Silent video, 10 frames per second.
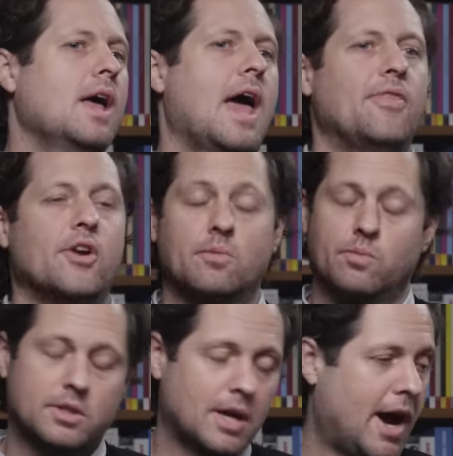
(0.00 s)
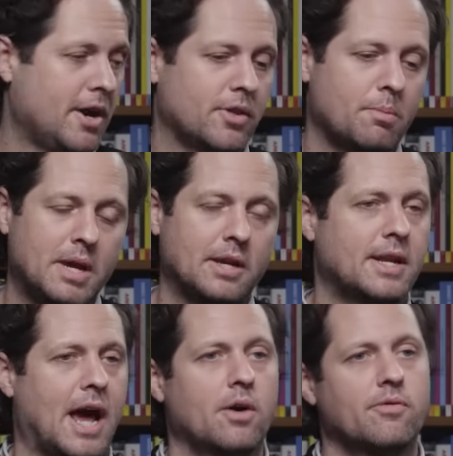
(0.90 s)
and they're tired, they're beaten
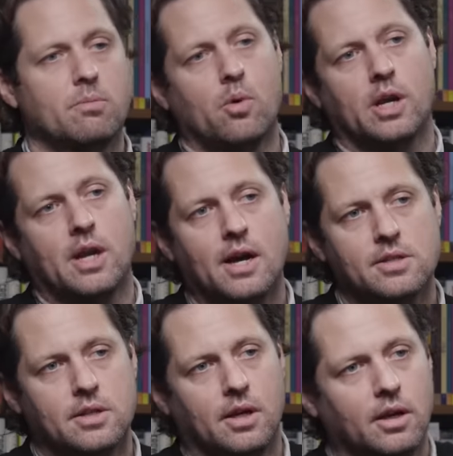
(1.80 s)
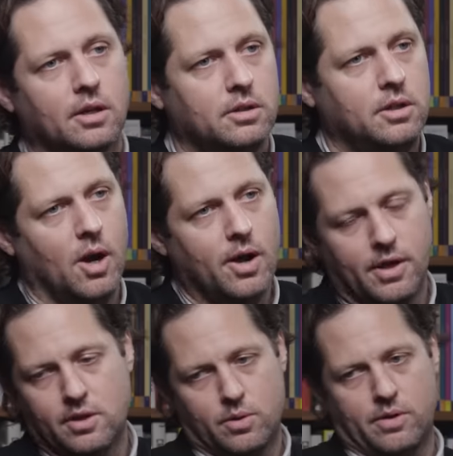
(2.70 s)
down from organizing, you know, I
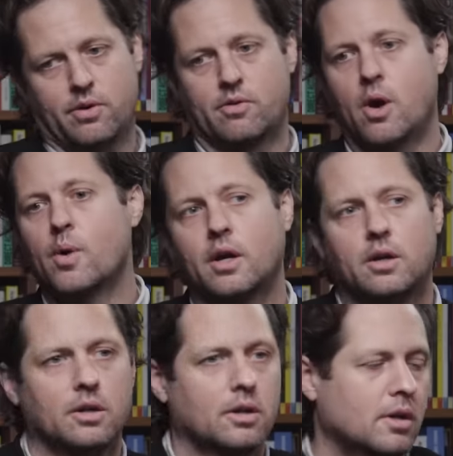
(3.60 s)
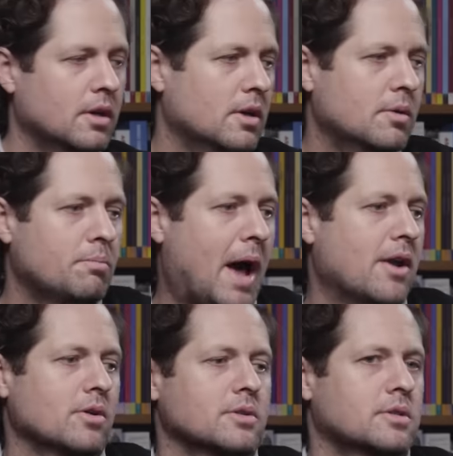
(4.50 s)
think sort of heroic
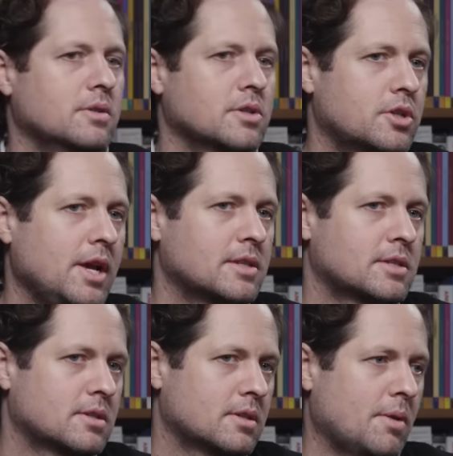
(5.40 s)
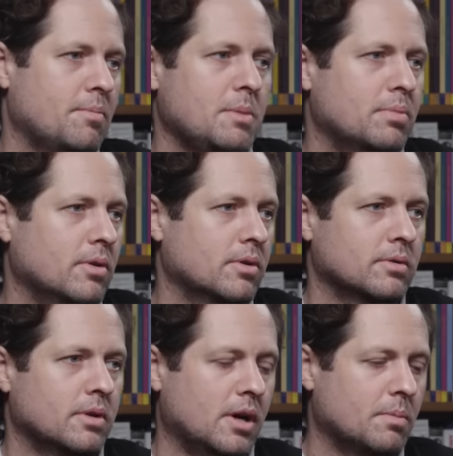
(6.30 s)
battles in the streets that people
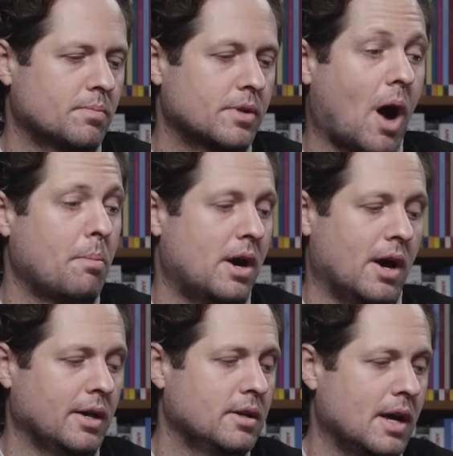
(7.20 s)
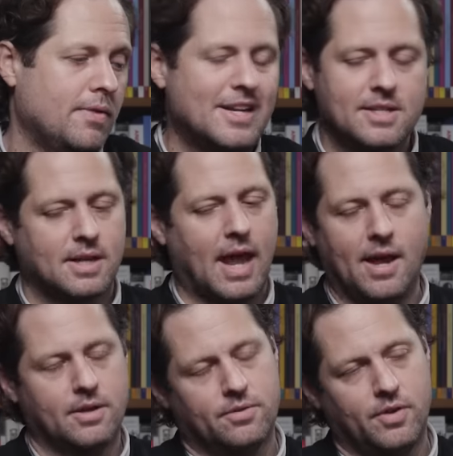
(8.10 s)
um, got behind, and they just
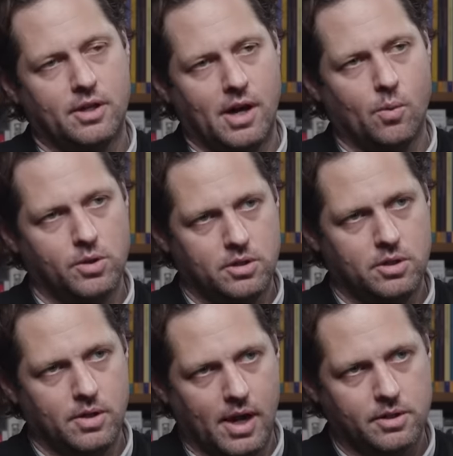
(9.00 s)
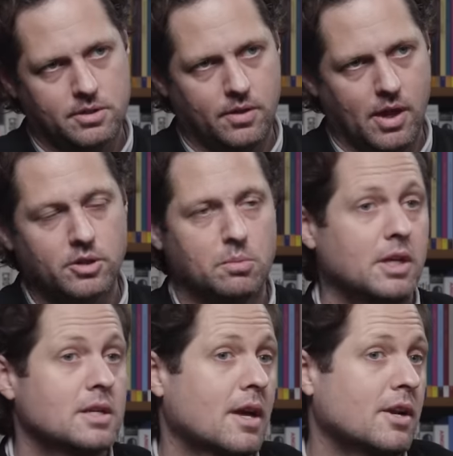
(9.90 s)
can't figure out what to do next. They
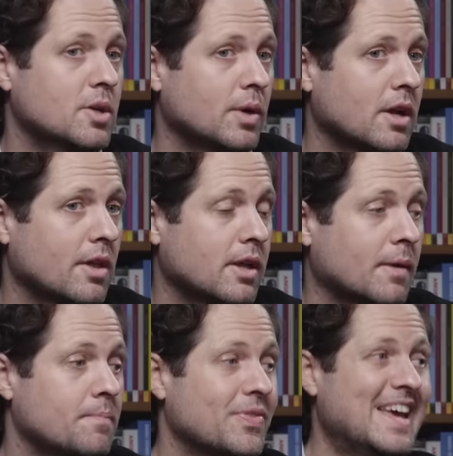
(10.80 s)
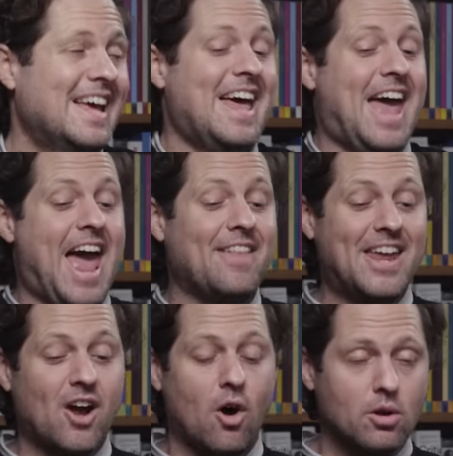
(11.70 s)
ultimately decide on doing nothing. And
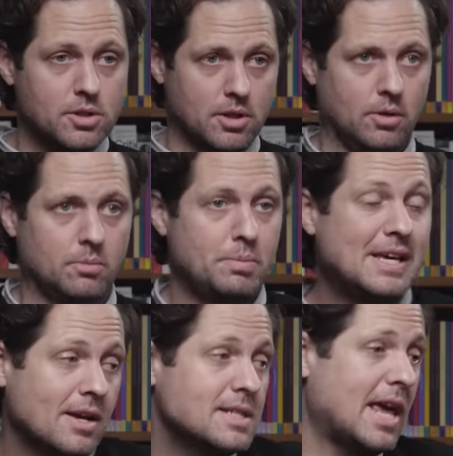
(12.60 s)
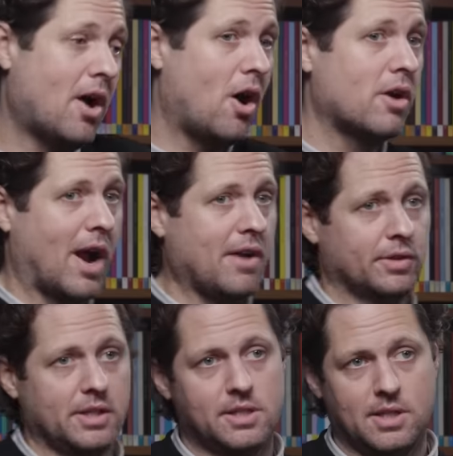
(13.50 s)
then also, because they are
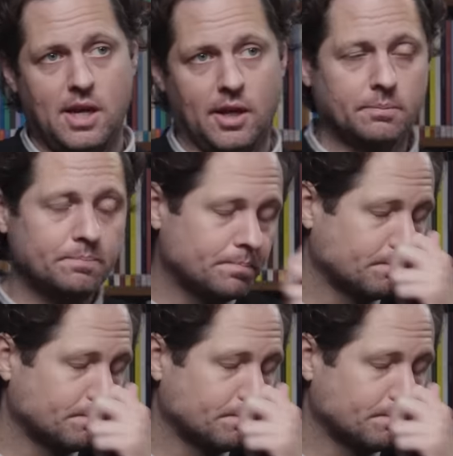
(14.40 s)
rightfully seen